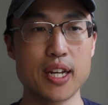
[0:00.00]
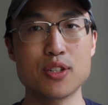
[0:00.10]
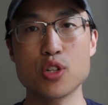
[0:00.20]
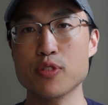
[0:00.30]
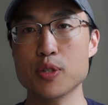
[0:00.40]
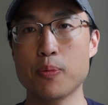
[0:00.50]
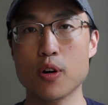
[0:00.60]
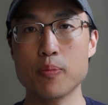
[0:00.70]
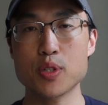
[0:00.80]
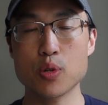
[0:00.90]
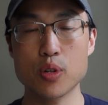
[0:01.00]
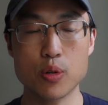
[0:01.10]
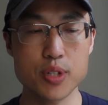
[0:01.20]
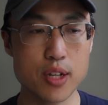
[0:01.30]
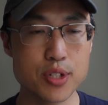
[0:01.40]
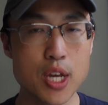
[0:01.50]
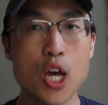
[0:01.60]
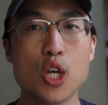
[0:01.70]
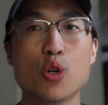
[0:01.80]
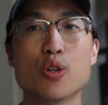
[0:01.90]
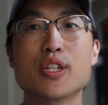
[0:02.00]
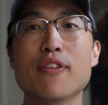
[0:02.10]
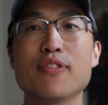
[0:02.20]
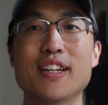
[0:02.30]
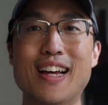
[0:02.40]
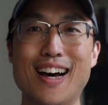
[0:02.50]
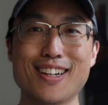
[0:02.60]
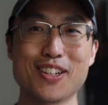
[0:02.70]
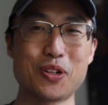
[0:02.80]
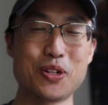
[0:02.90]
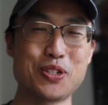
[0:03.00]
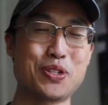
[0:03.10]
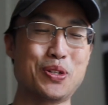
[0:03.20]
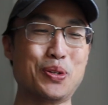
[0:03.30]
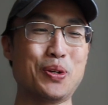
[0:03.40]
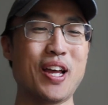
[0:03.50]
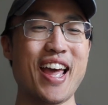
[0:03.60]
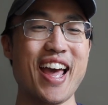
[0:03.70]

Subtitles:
And in service apartments or in hotels, you're definitely not going to